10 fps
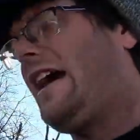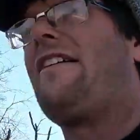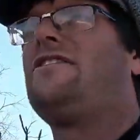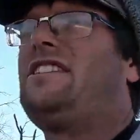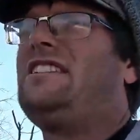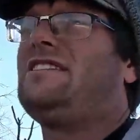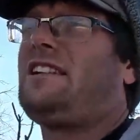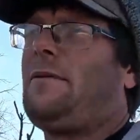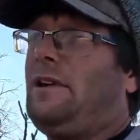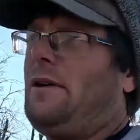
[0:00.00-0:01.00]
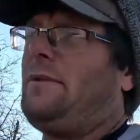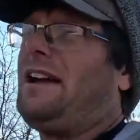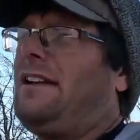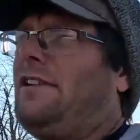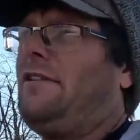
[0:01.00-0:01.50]
Calving season's coming up. I
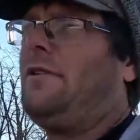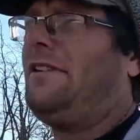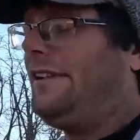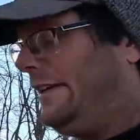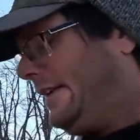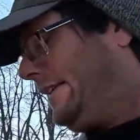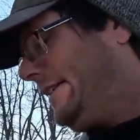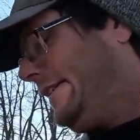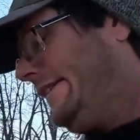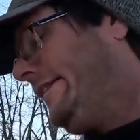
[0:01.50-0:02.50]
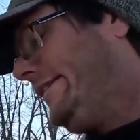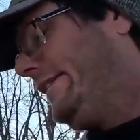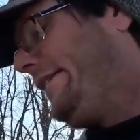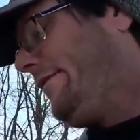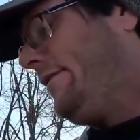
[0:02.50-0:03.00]
got another,
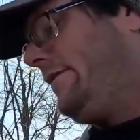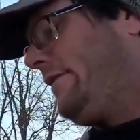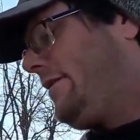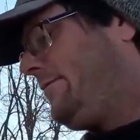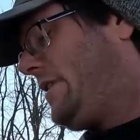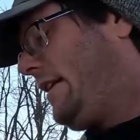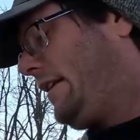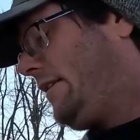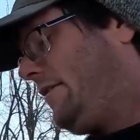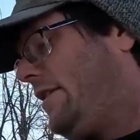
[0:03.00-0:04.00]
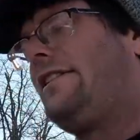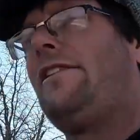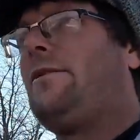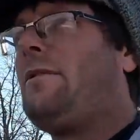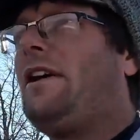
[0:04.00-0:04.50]
I'm thinking
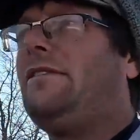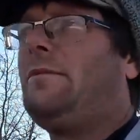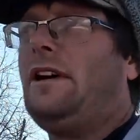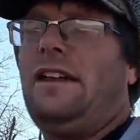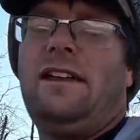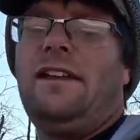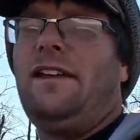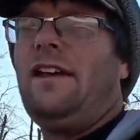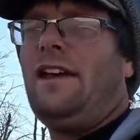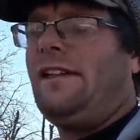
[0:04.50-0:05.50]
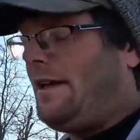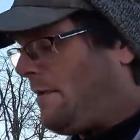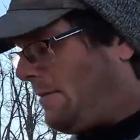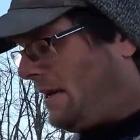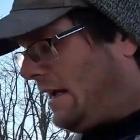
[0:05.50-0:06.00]
another month, but they
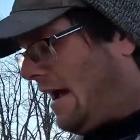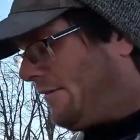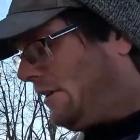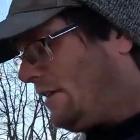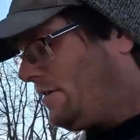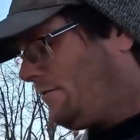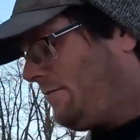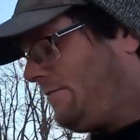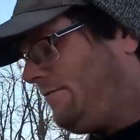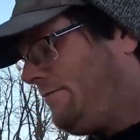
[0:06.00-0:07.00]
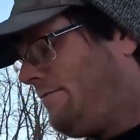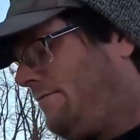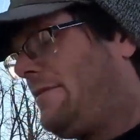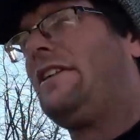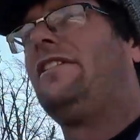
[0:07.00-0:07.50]
might be calving this
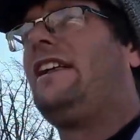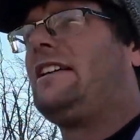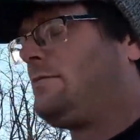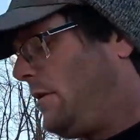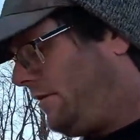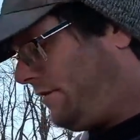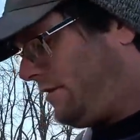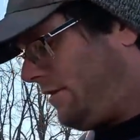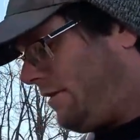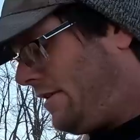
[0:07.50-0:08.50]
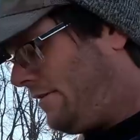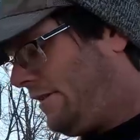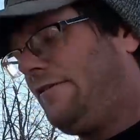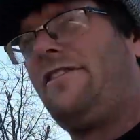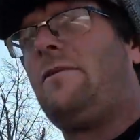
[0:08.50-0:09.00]
middle of next month, so
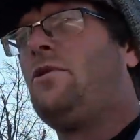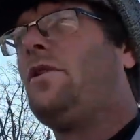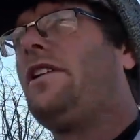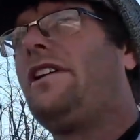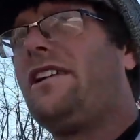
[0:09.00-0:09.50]
in February.